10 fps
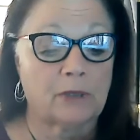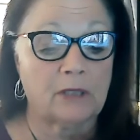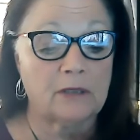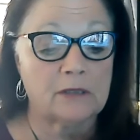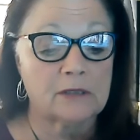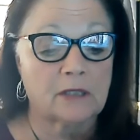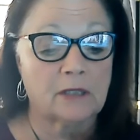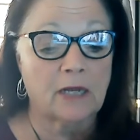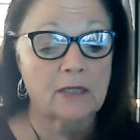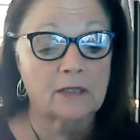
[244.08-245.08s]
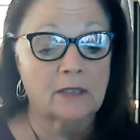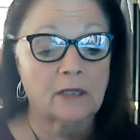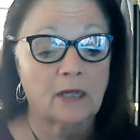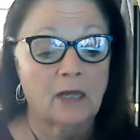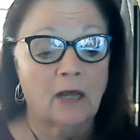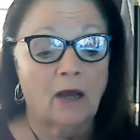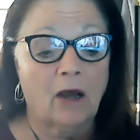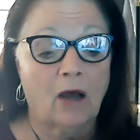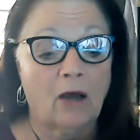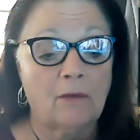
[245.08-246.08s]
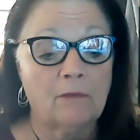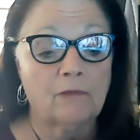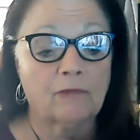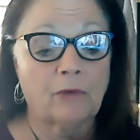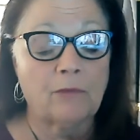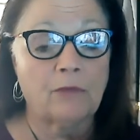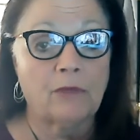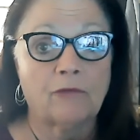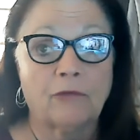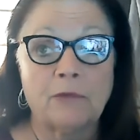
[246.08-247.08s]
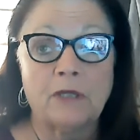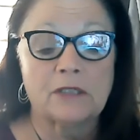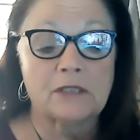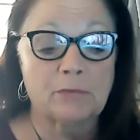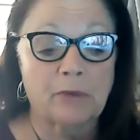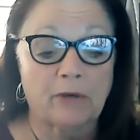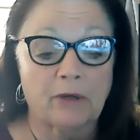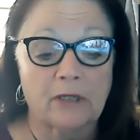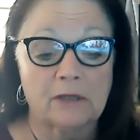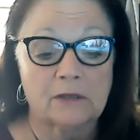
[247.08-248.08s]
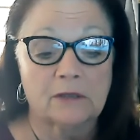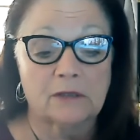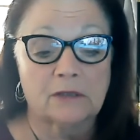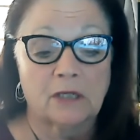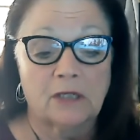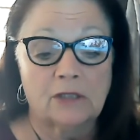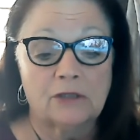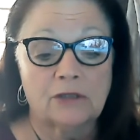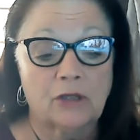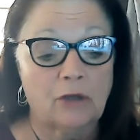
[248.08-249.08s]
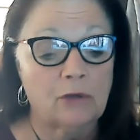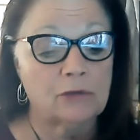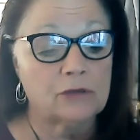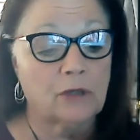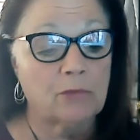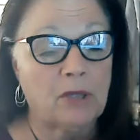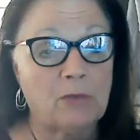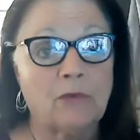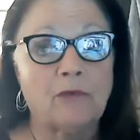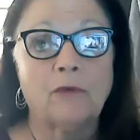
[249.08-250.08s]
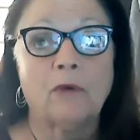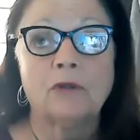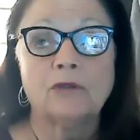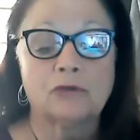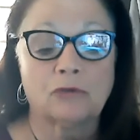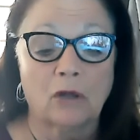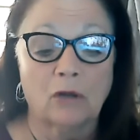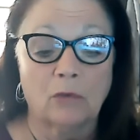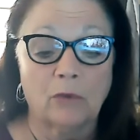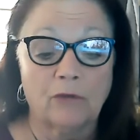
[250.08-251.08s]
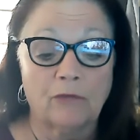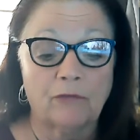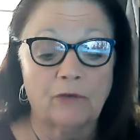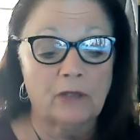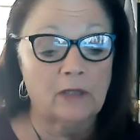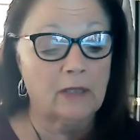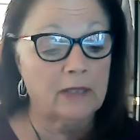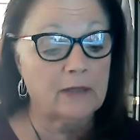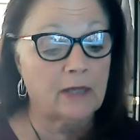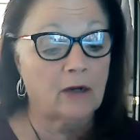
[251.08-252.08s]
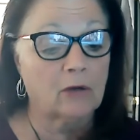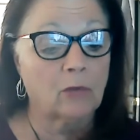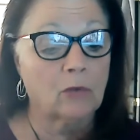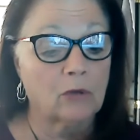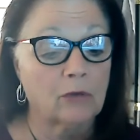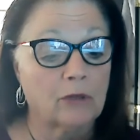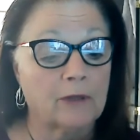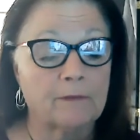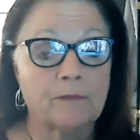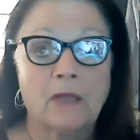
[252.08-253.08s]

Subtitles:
being disconnected from the experiences. So some people struggle with feeling like they aren't worthy.